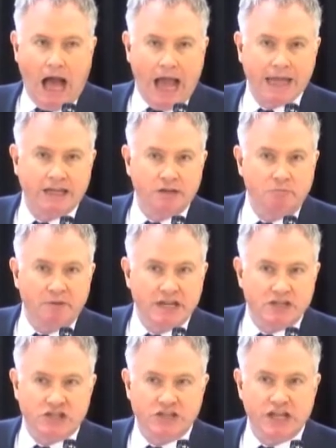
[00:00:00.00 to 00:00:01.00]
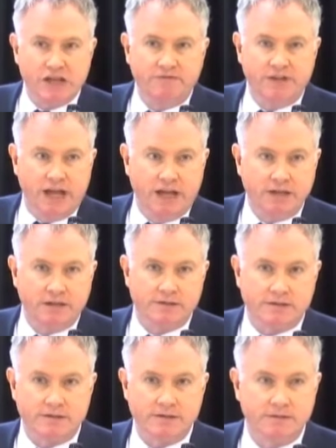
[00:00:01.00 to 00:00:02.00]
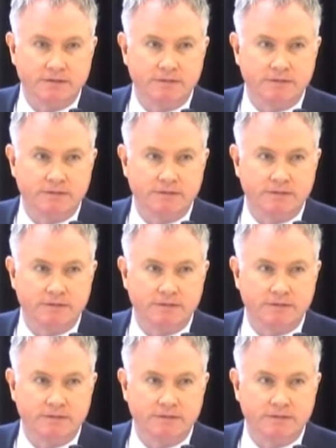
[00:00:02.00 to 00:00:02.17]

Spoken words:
I can beat Steve Daines,